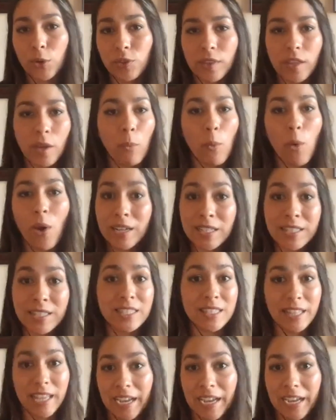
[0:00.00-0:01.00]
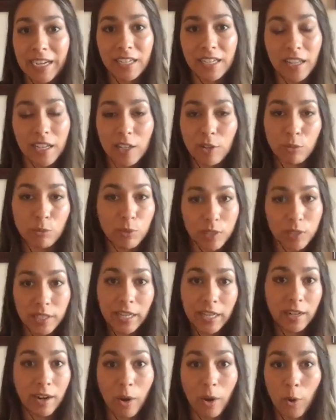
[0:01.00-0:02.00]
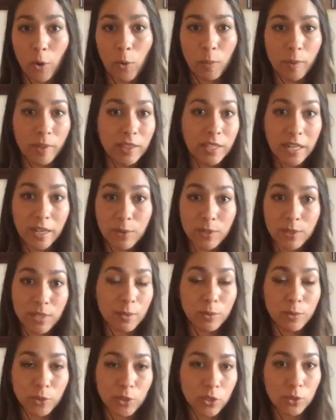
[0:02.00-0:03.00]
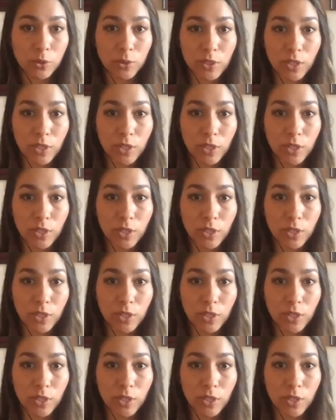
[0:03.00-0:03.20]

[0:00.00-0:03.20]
that one slide like really hit home and then I was able to,